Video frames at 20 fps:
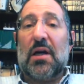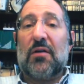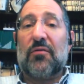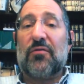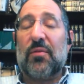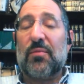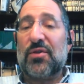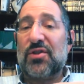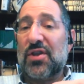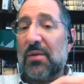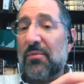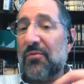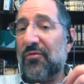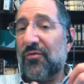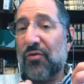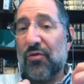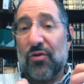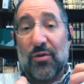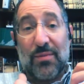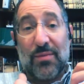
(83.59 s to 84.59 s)
from some
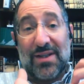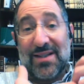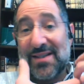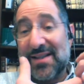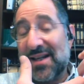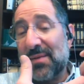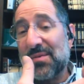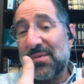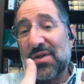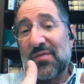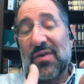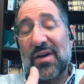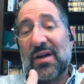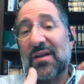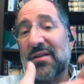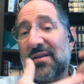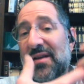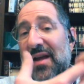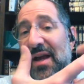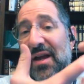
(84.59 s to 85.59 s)
form, it seems, of a
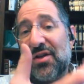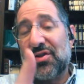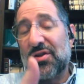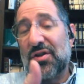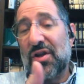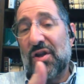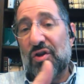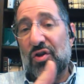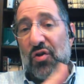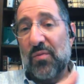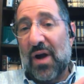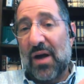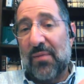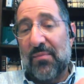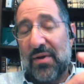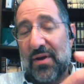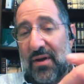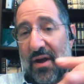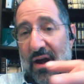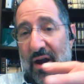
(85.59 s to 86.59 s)
contagion that you
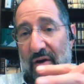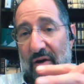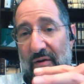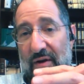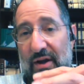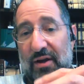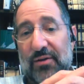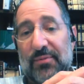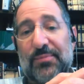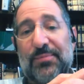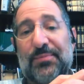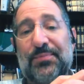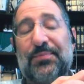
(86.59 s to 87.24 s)
might be carrying.